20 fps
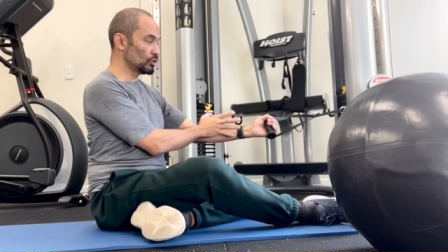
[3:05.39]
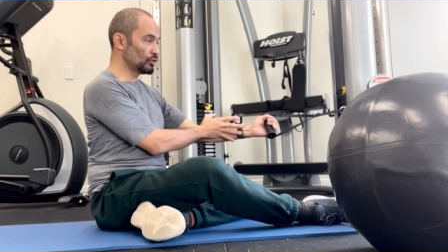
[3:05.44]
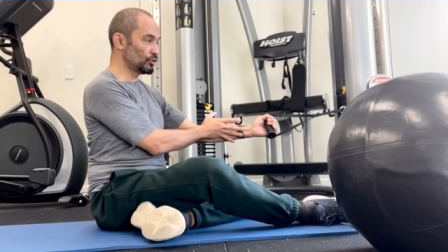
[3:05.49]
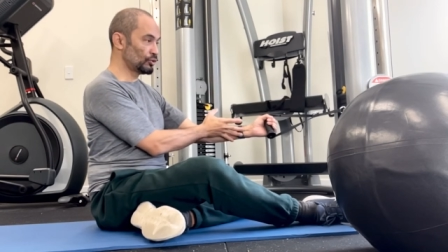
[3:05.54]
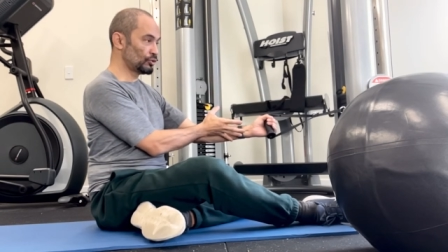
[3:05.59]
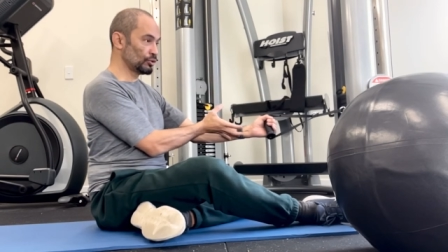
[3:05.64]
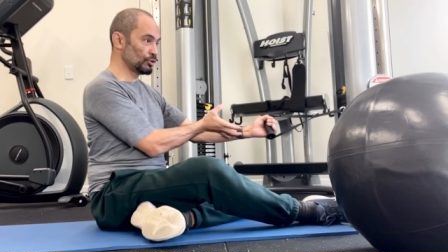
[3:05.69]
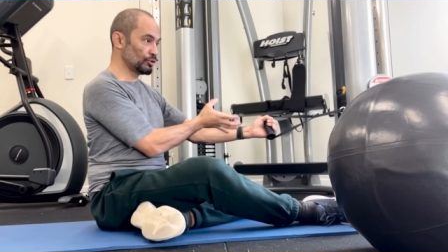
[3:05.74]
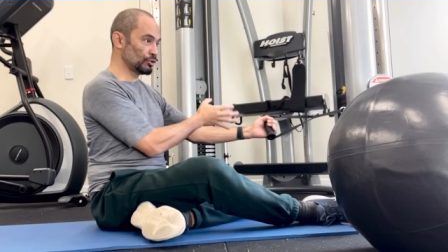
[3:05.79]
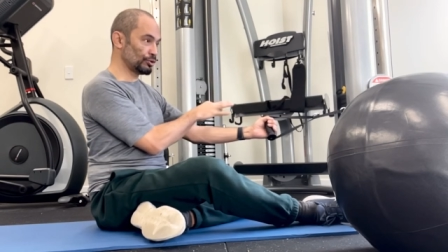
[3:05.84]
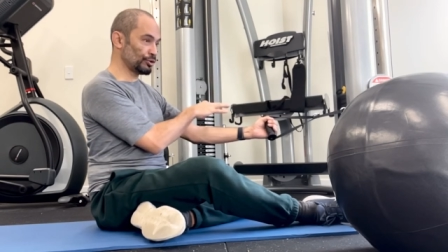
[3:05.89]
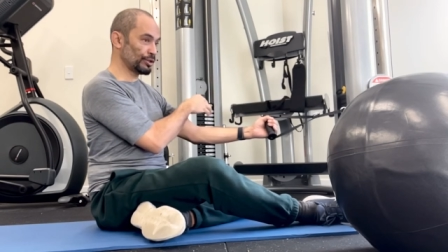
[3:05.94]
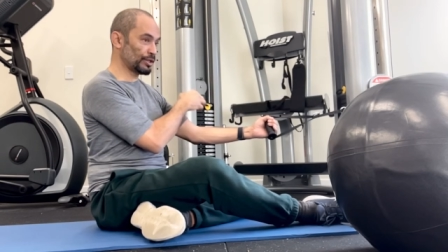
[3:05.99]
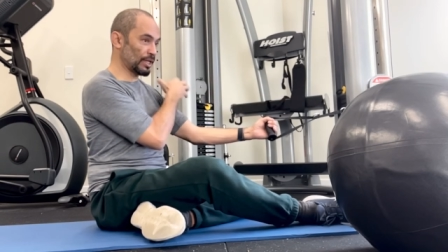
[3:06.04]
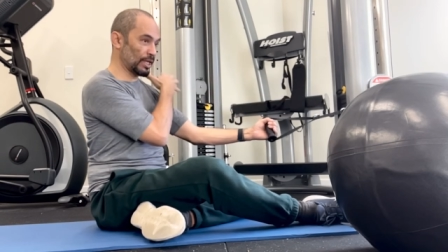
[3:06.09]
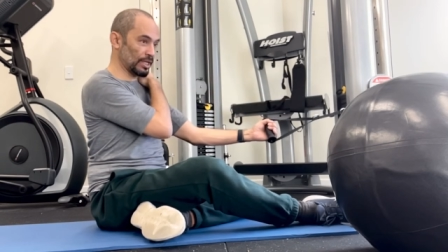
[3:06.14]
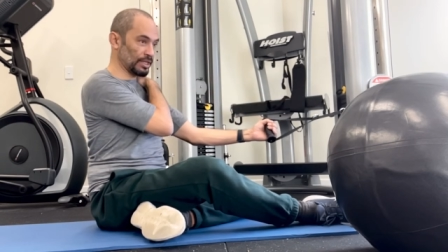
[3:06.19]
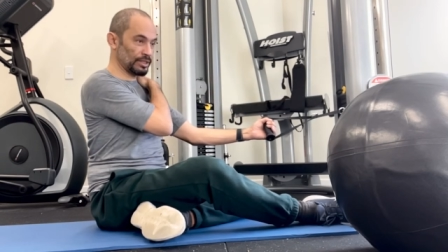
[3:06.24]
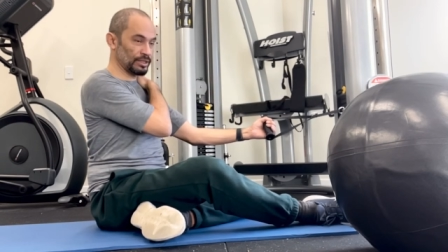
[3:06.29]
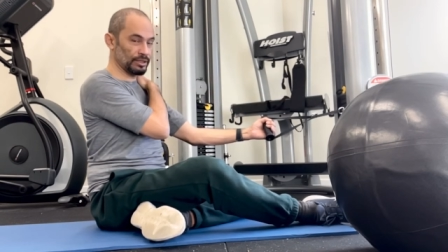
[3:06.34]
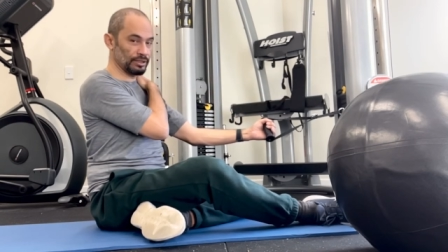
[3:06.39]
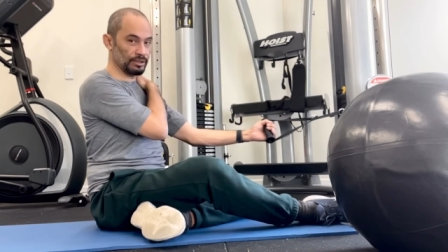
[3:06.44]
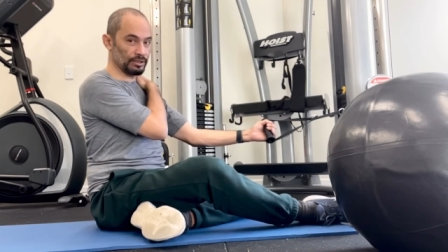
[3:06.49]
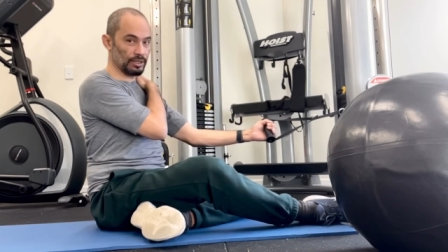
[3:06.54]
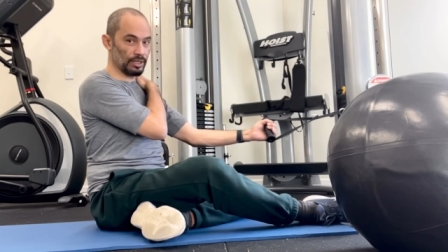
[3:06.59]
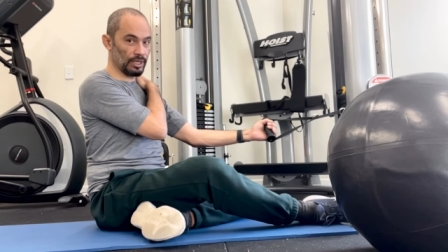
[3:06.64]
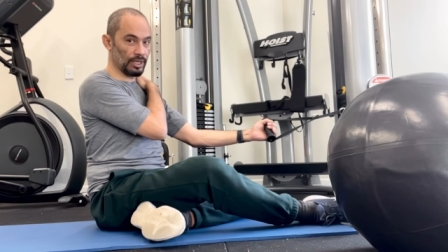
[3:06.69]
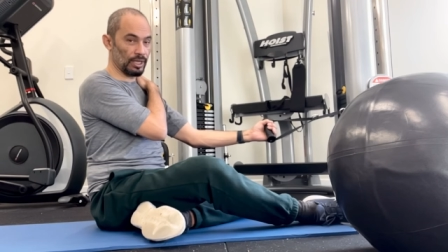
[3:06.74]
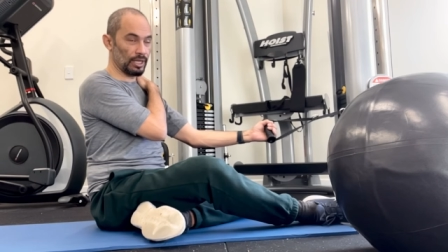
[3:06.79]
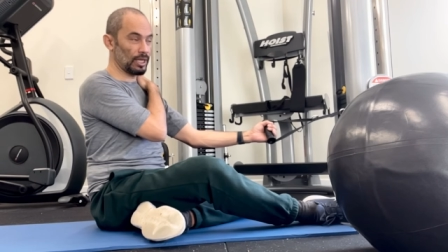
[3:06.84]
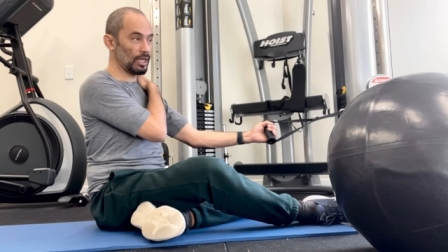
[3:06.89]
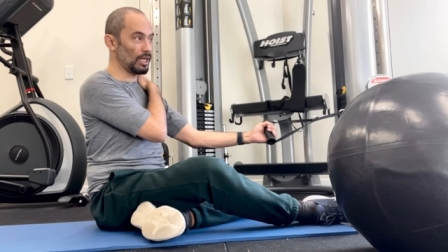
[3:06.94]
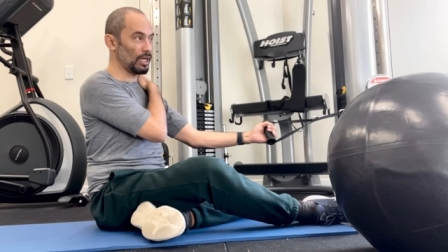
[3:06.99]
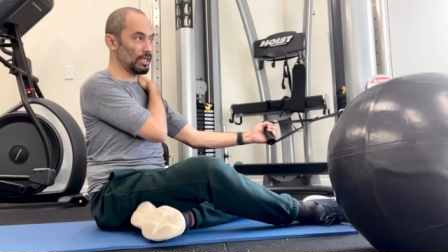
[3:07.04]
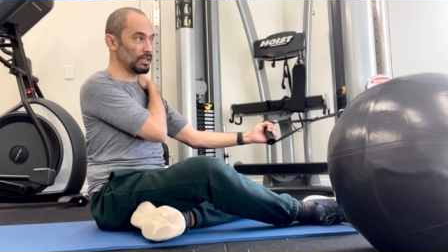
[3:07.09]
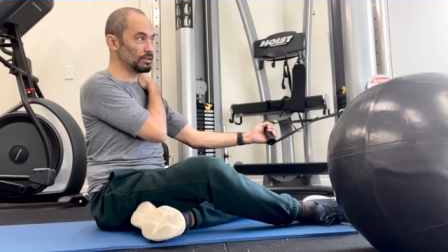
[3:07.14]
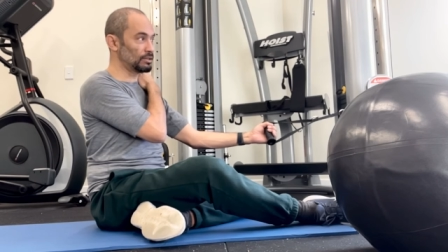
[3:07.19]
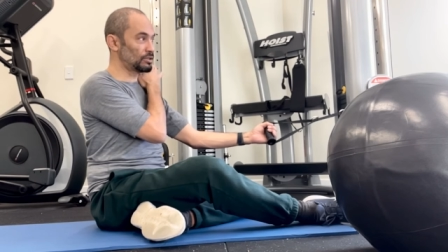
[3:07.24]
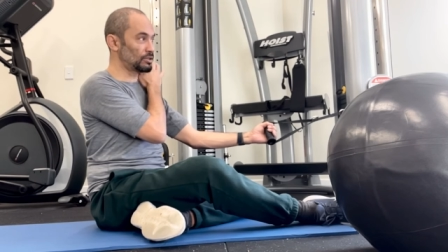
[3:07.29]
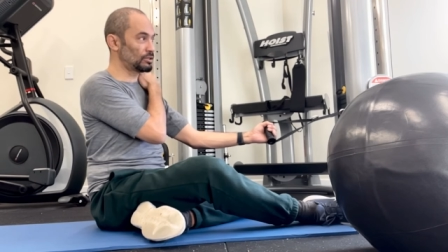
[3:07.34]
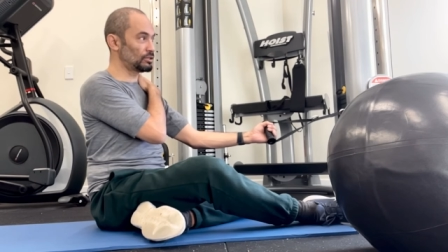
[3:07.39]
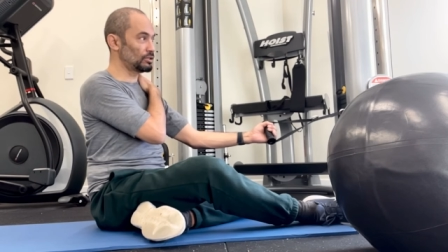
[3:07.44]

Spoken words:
to rotation and